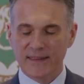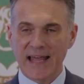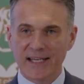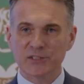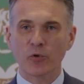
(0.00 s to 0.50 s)

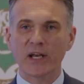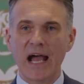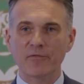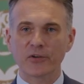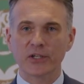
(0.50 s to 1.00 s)
That is what
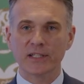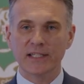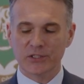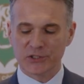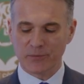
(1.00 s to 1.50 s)
African
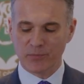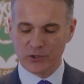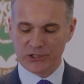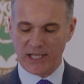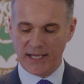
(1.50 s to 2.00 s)
leadership
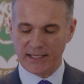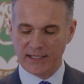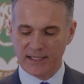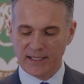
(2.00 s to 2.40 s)
looks like.